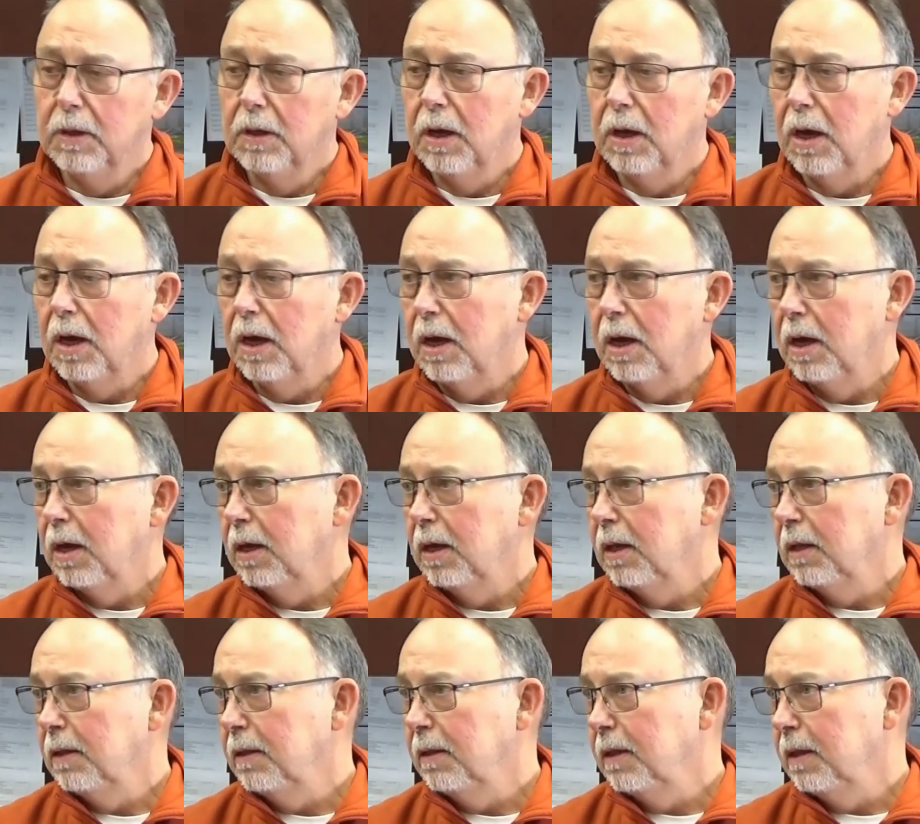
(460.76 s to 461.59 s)

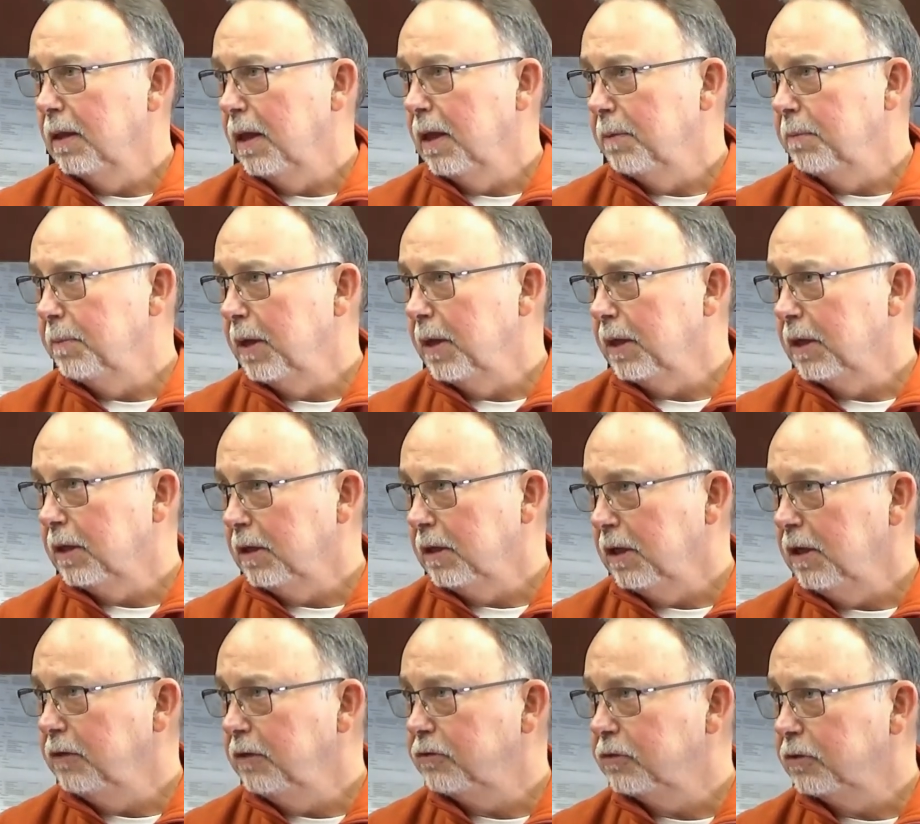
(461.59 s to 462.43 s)
and make it
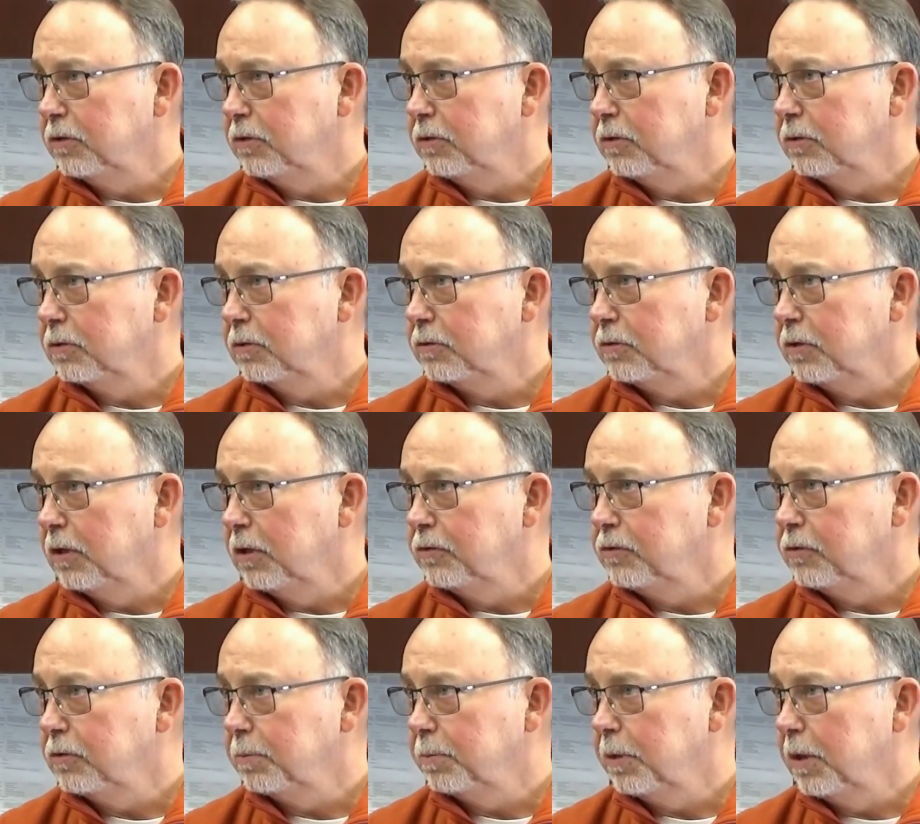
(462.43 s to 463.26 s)
easier to
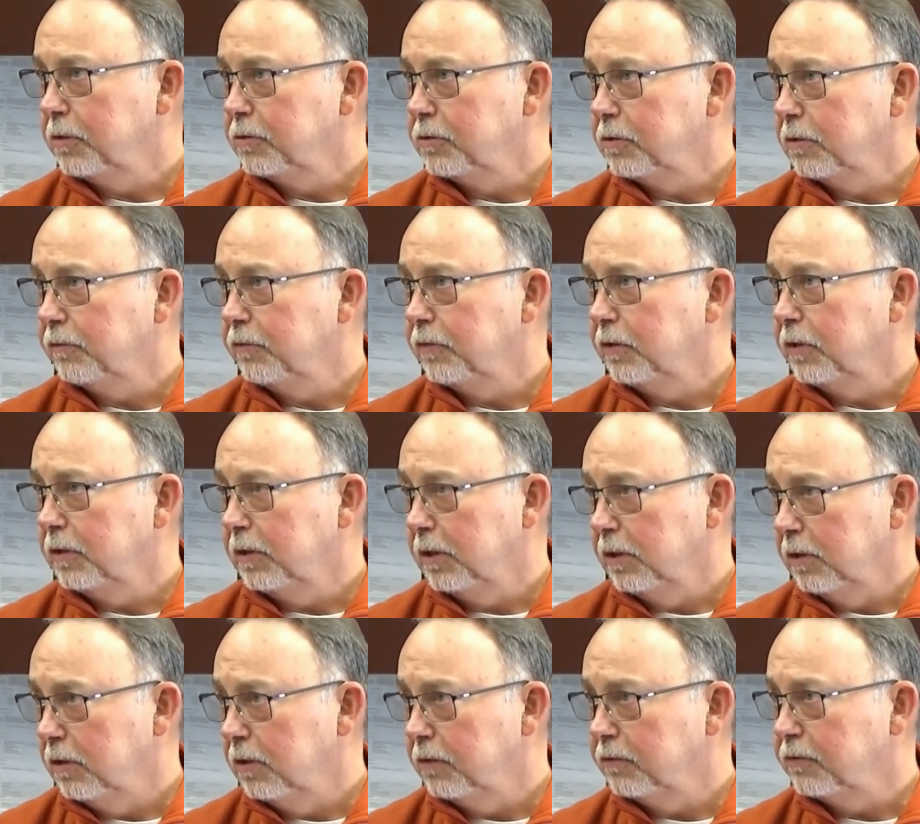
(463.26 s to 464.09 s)
extend your pressure field
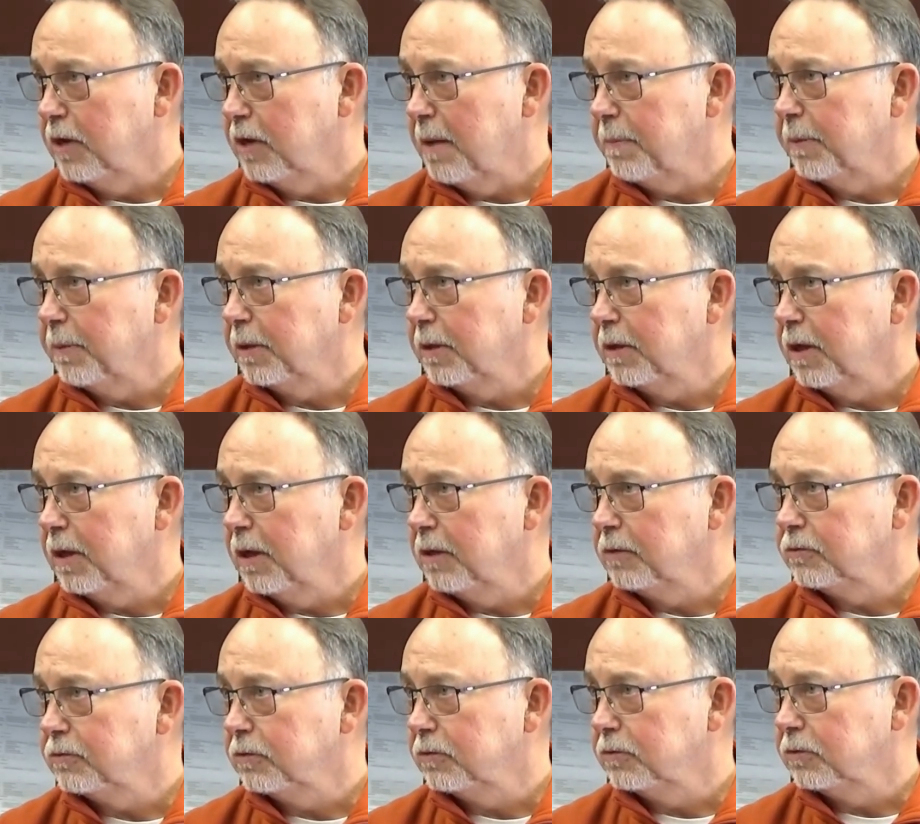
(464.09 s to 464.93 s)
in those
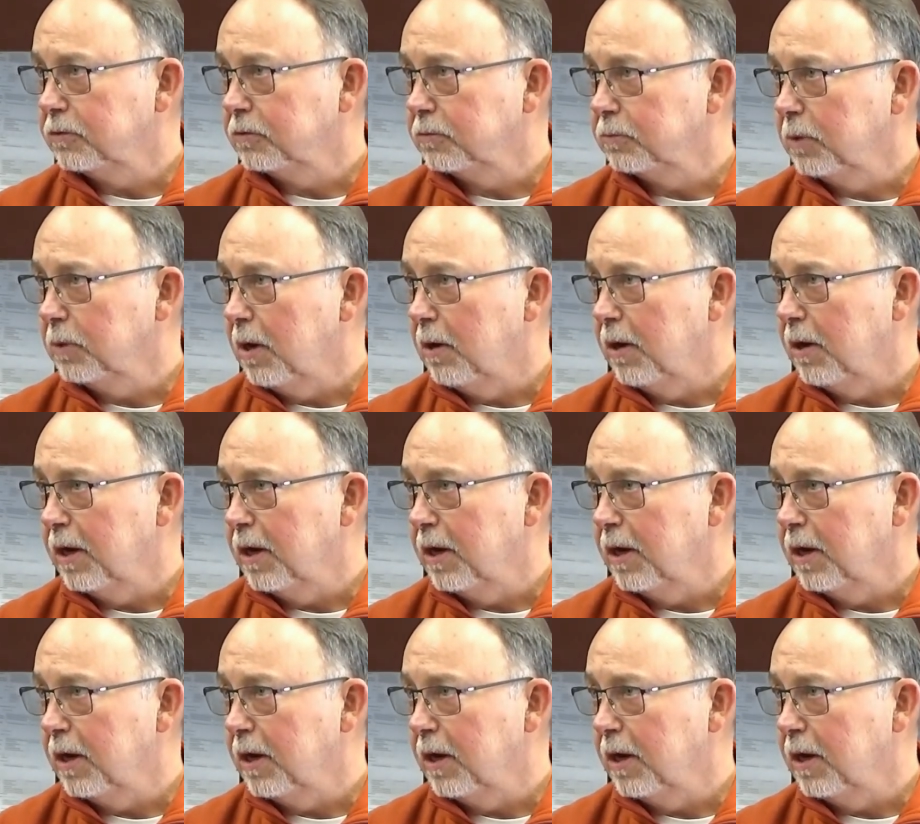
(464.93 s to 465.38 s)
applications as well.